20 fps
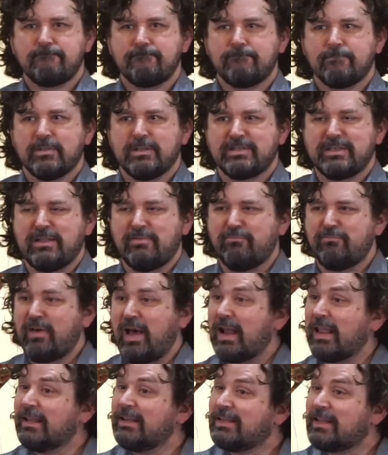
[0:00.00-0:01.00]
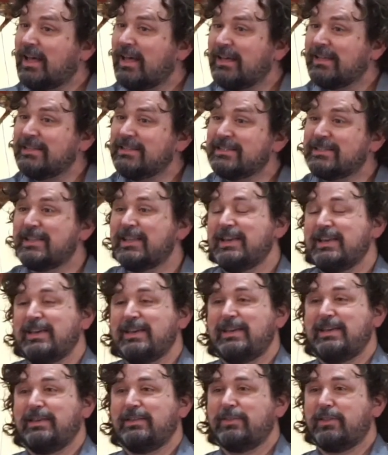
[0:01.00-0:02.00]
St. Valentine's
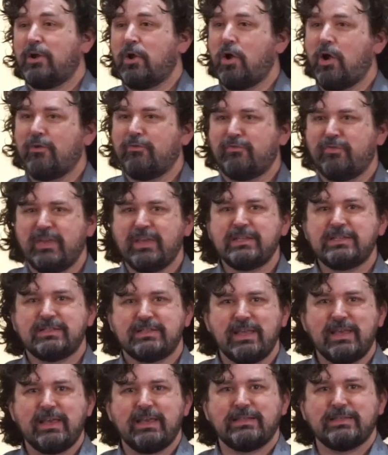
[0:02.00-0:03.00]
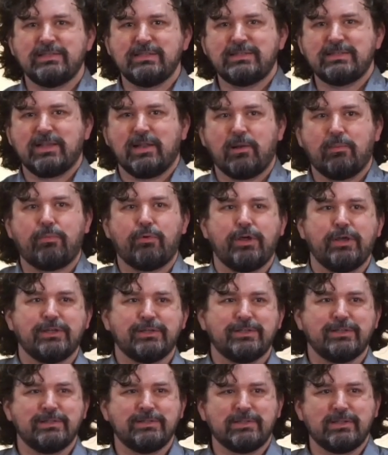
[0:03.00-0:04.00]
Day. There are feast days and
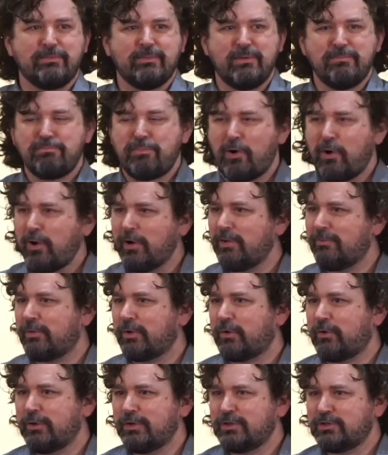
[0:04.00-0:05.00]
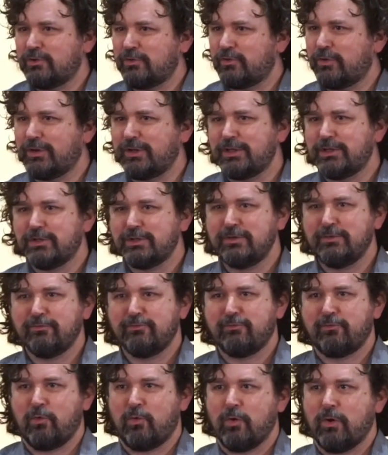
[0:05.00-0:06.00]
celebrations that have been part of the Christian tradition
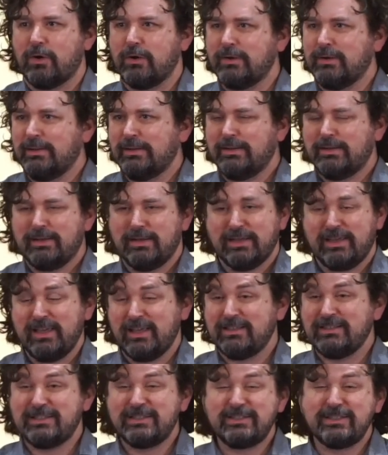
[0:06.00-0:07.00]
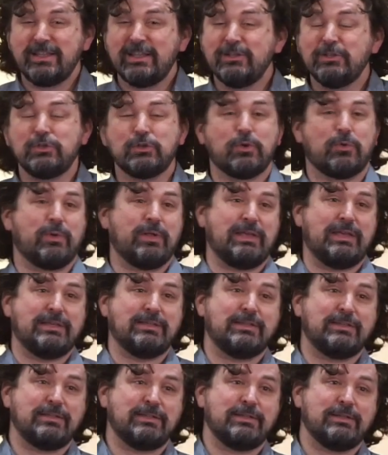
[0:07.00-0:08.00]
for, again,
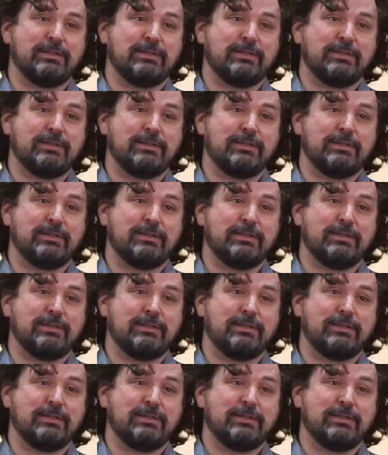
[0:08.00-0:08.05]
centuries.